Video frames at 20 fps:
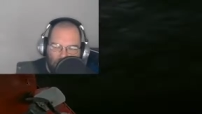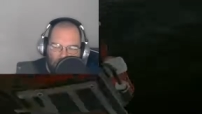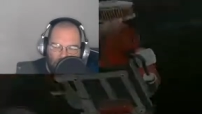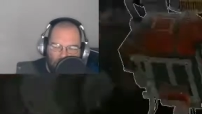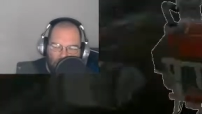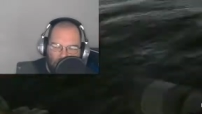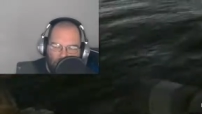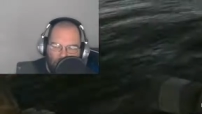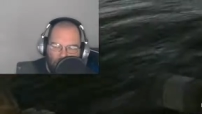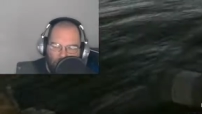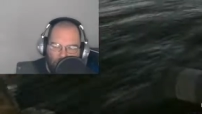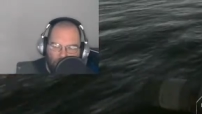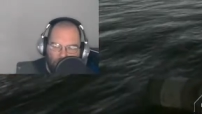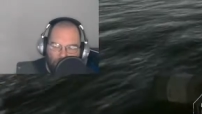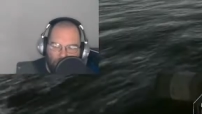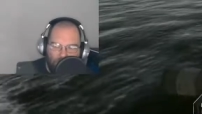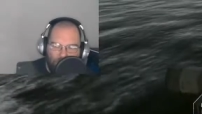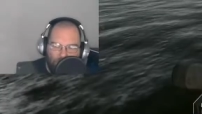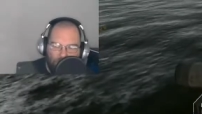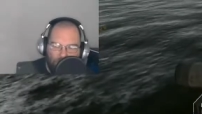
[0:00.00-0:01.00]
I got a
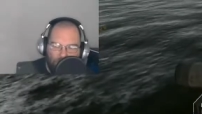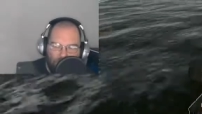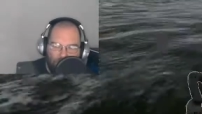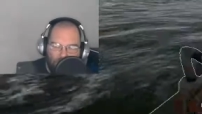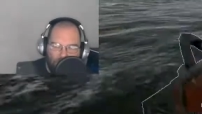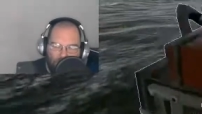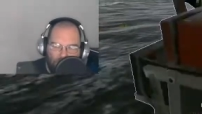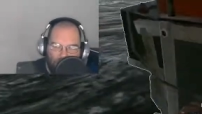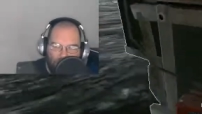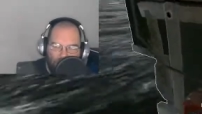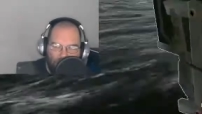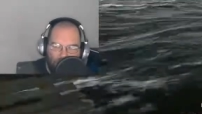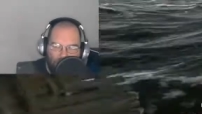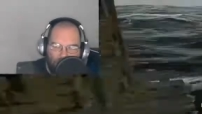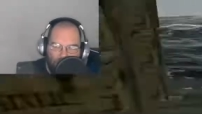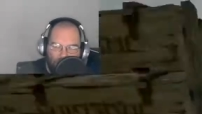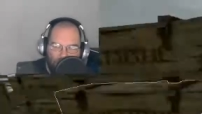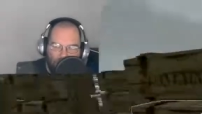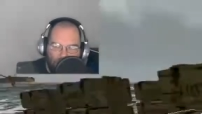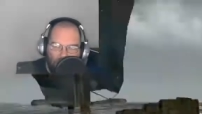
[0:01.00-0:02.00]
raft,
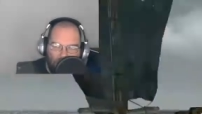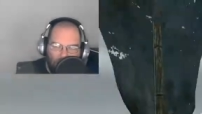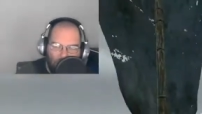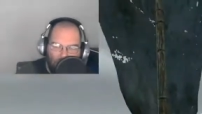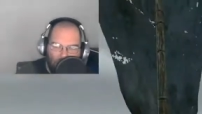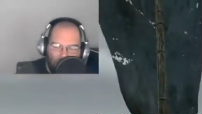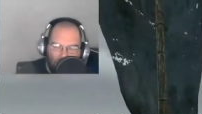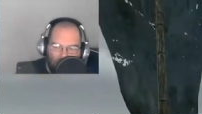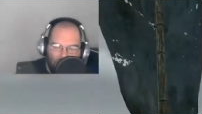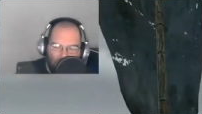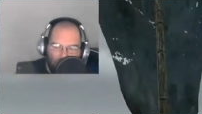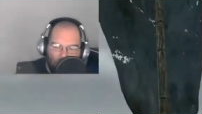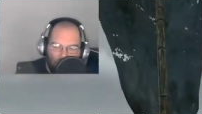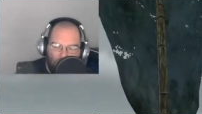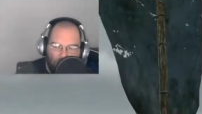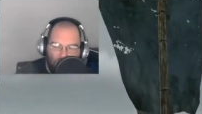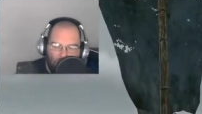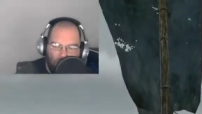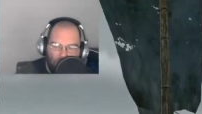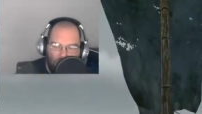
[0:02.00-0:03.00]
and I got a boat,